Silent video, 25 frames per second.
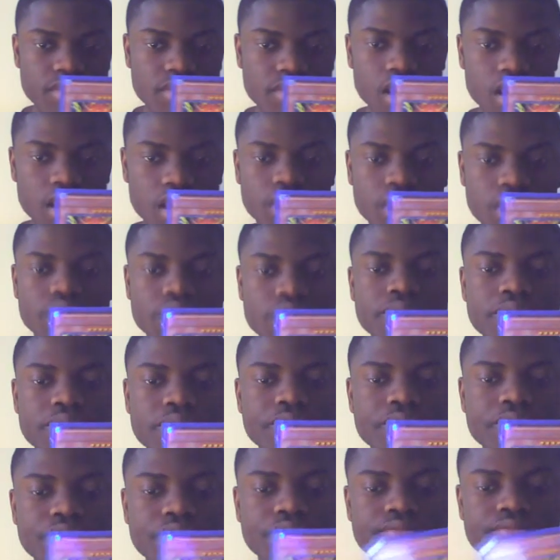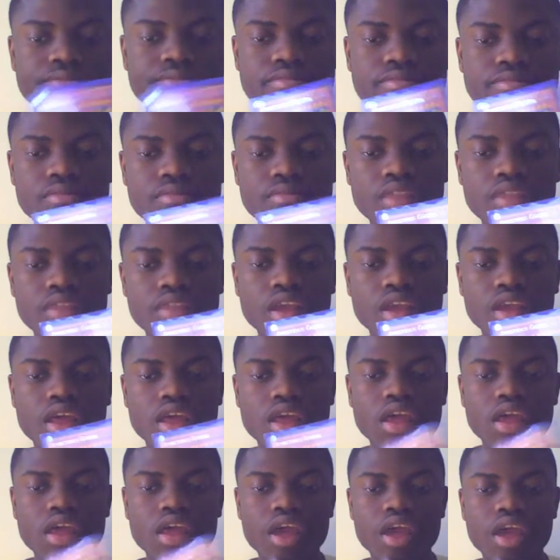I don't know.
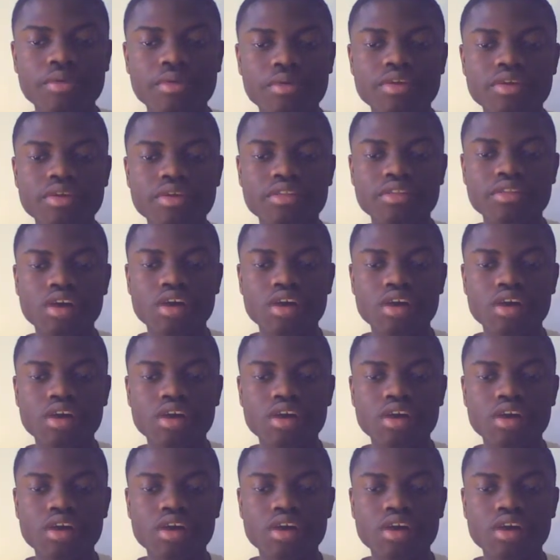Anyways,